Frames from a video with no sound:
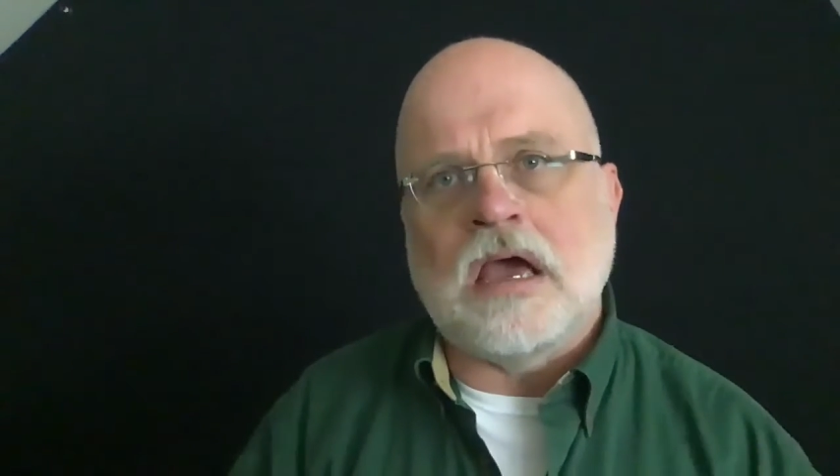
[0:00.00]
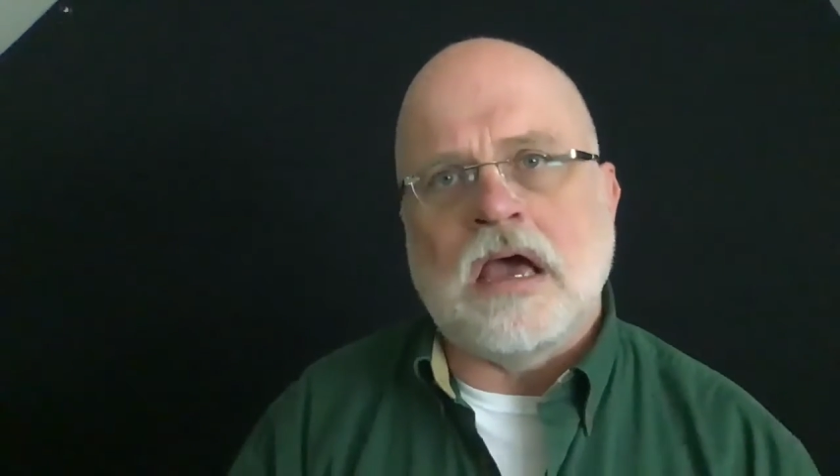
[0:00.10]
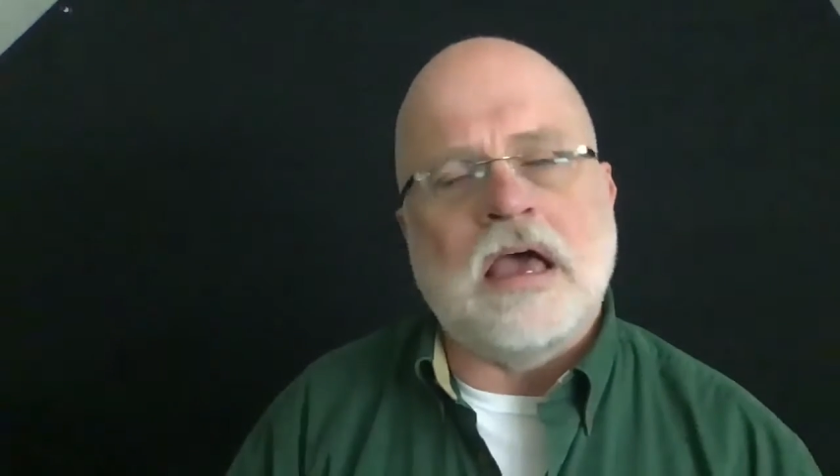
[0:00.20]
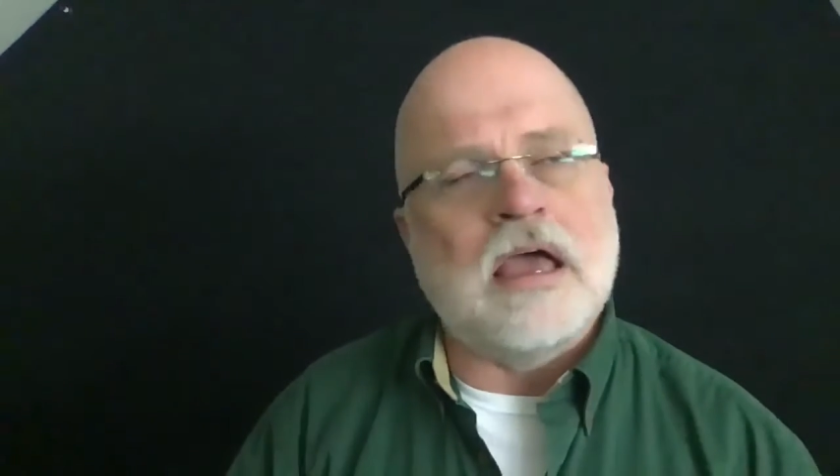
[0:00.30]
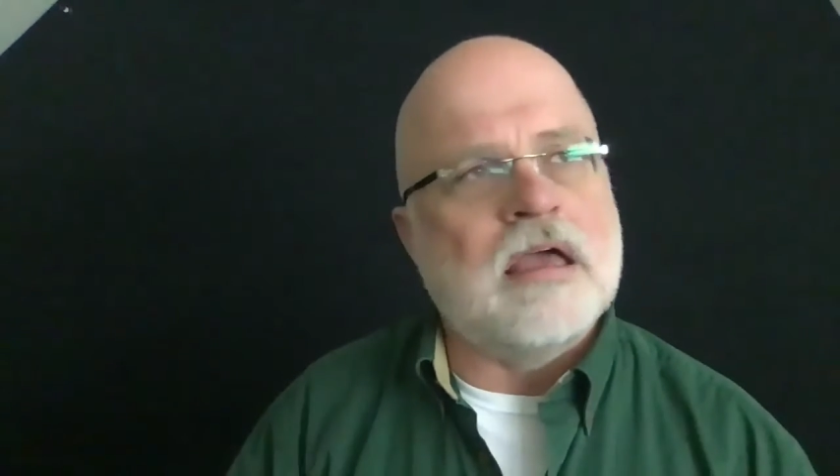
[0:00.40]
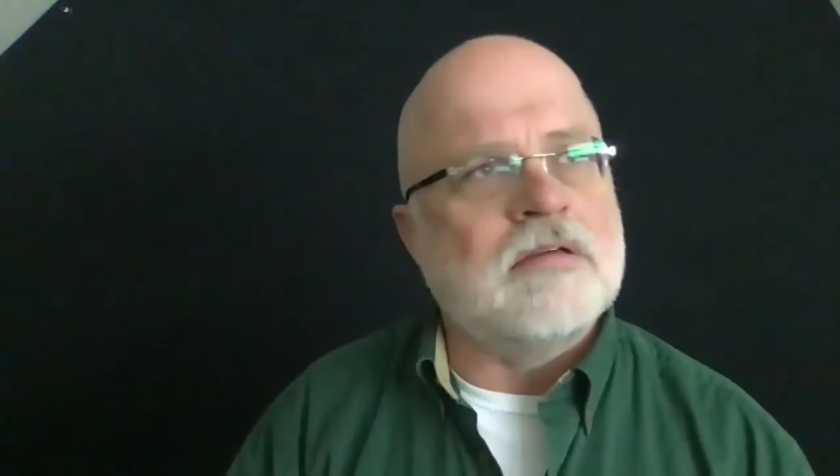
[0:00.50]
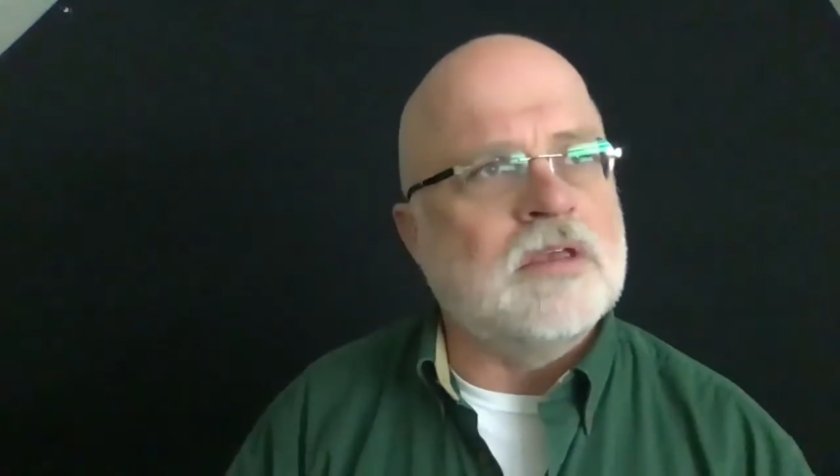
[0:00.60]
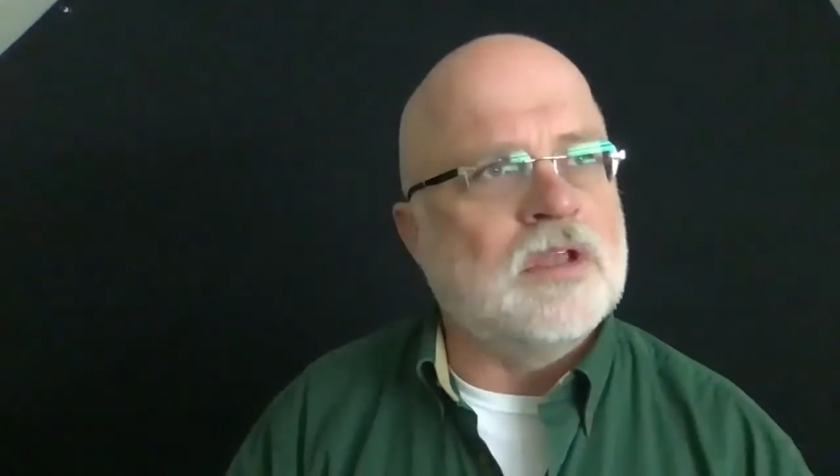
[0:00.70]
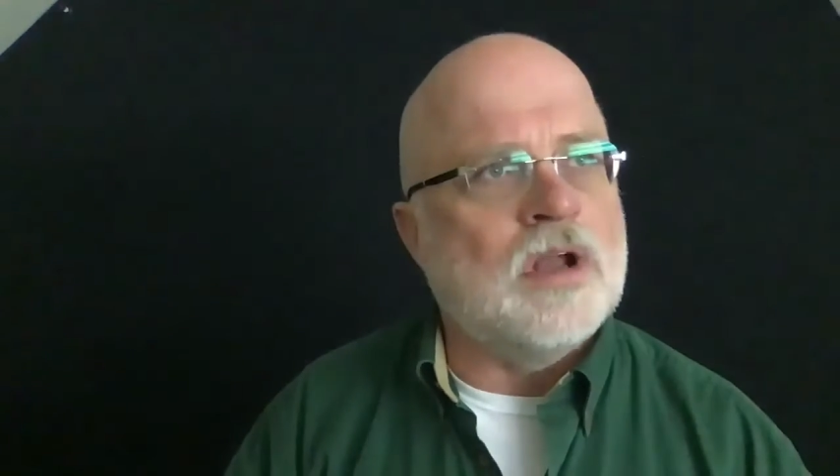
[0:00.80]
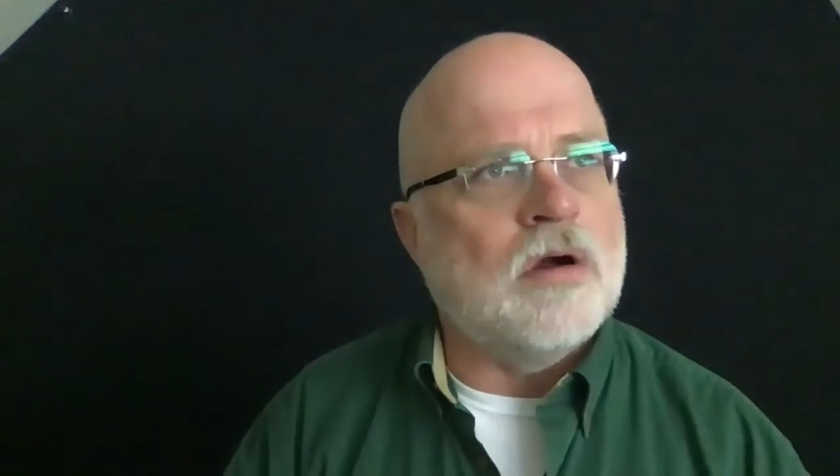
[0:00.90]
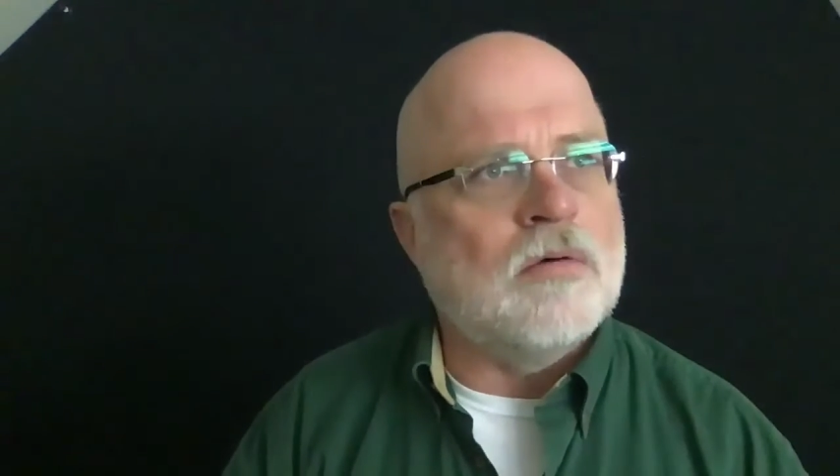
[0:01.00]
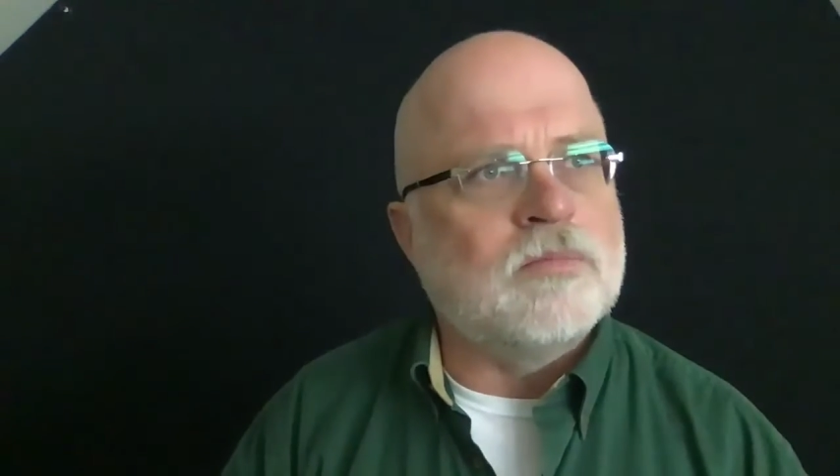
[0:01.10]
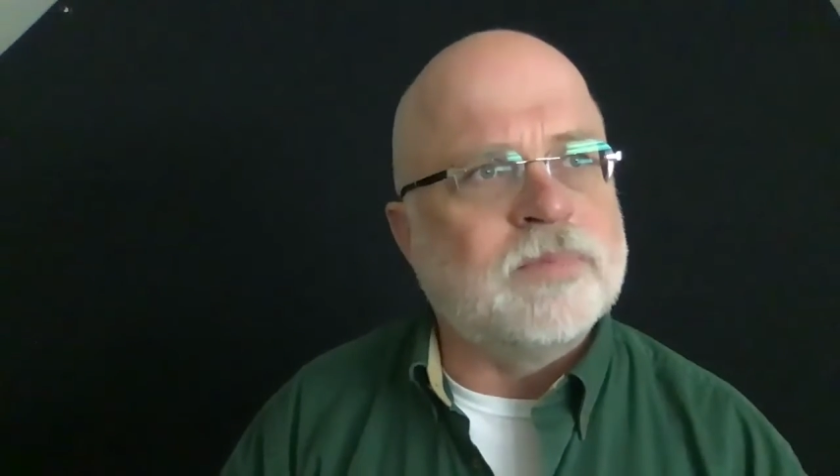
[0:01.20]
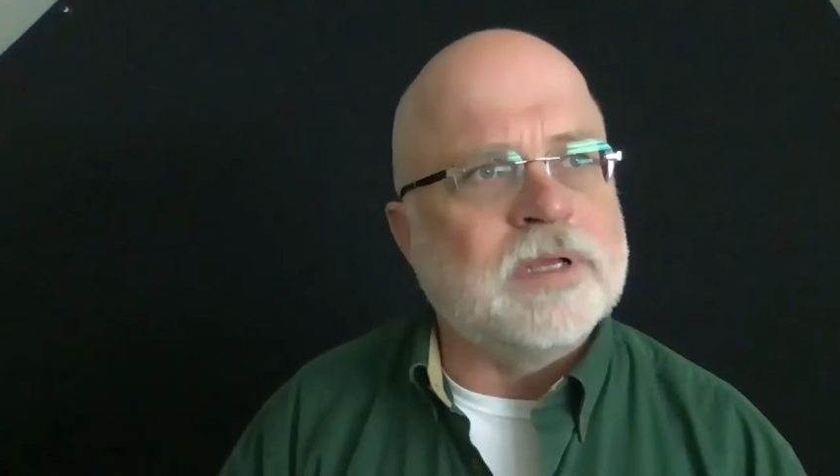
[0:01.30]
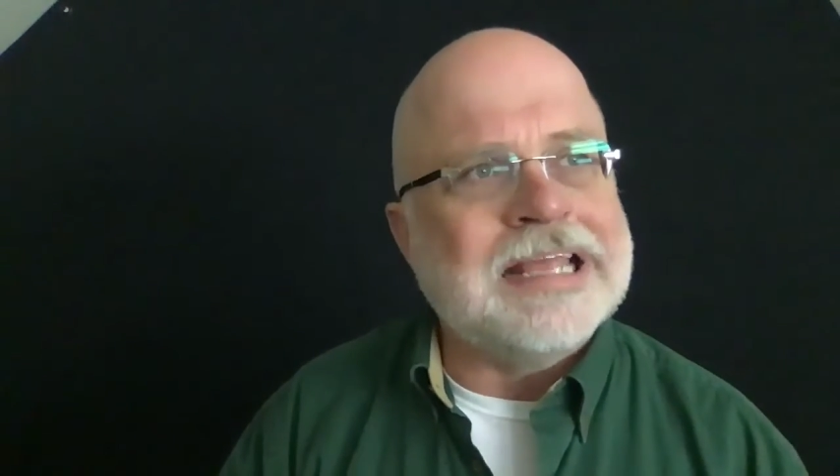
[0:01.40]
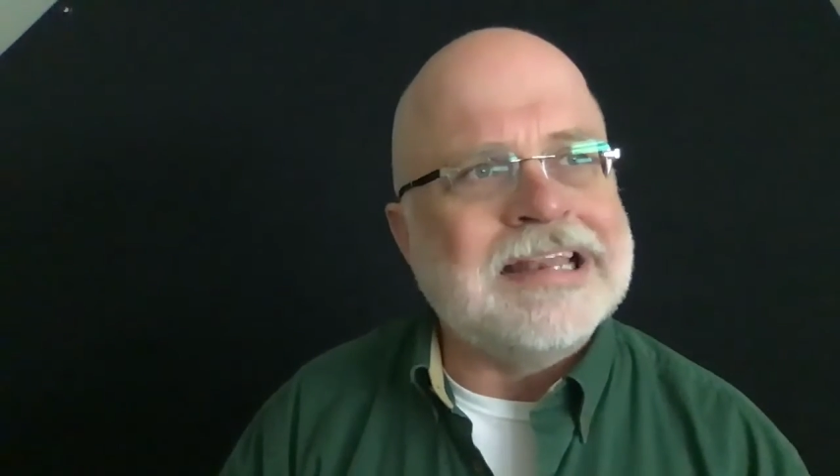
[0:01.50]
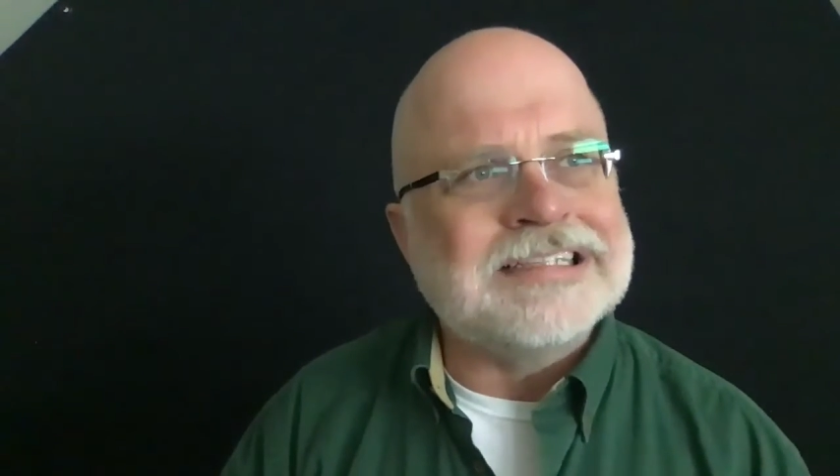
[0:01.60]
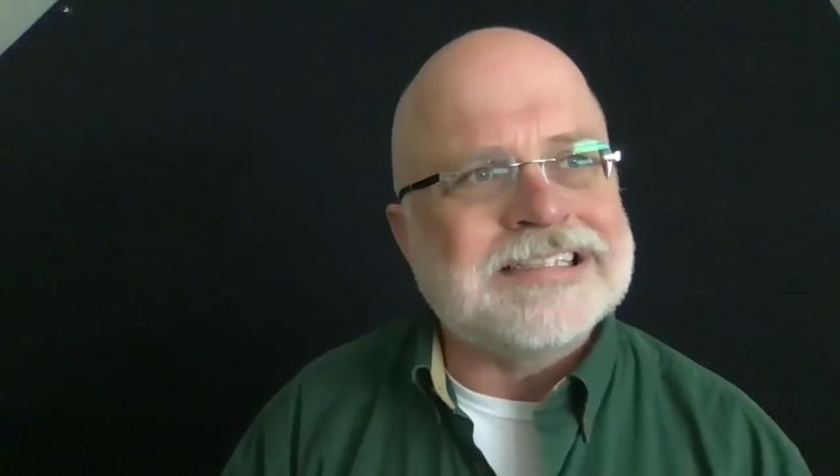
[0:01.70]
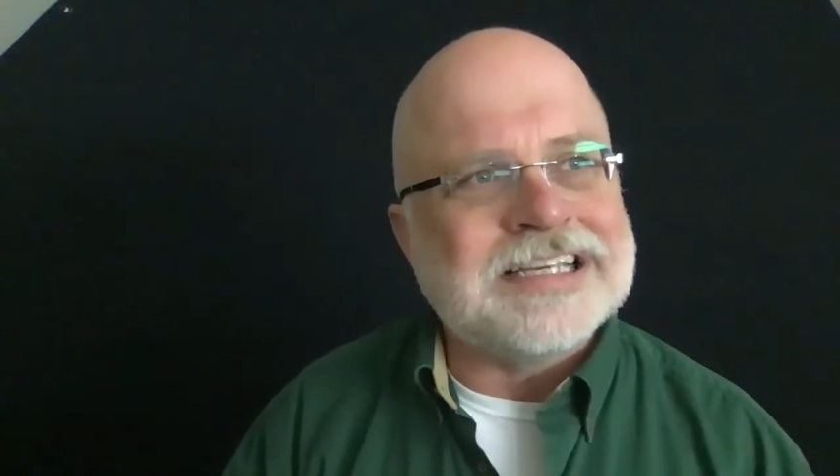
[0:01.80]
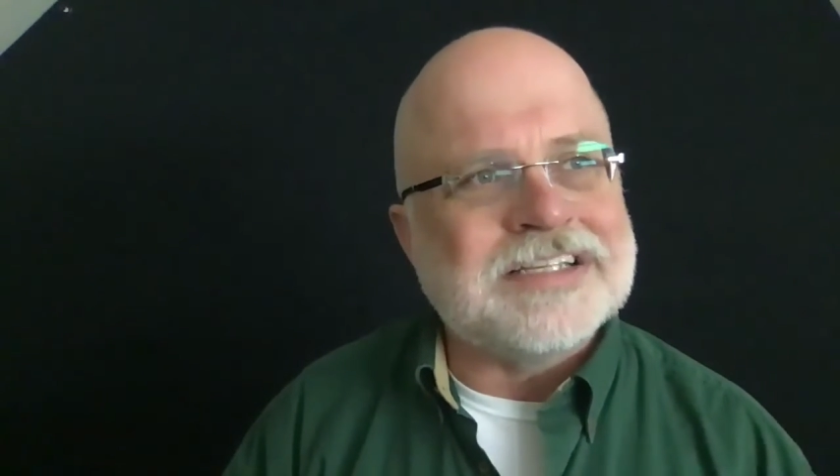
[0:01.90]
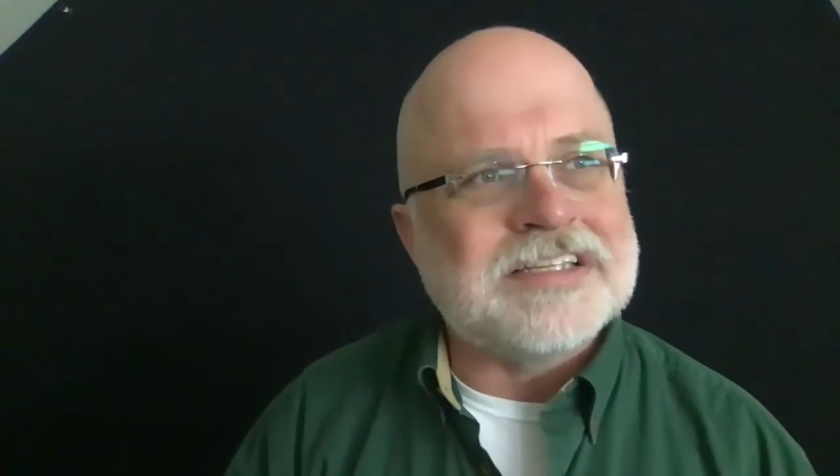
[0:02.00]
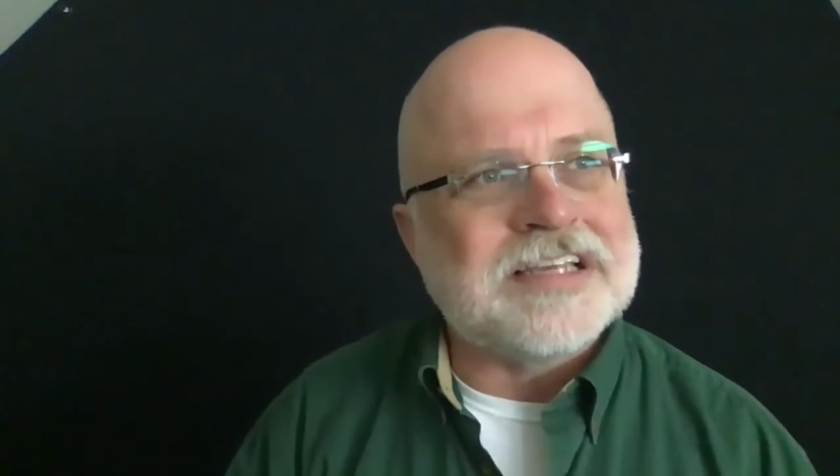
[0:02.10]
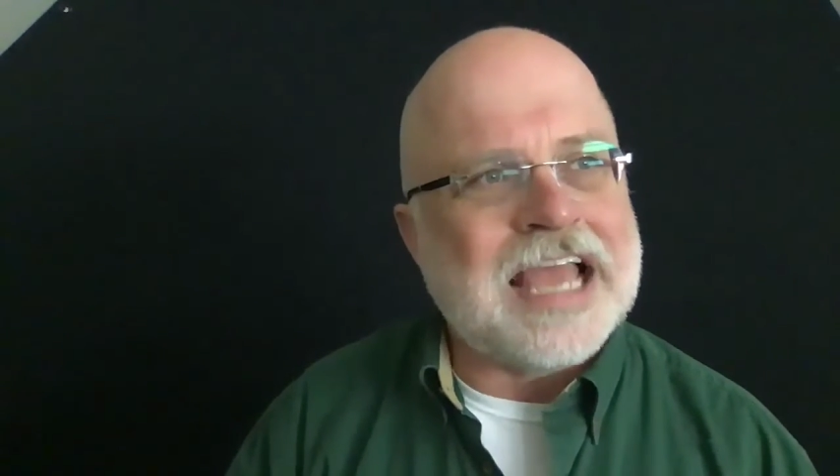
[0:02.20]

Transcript: and it's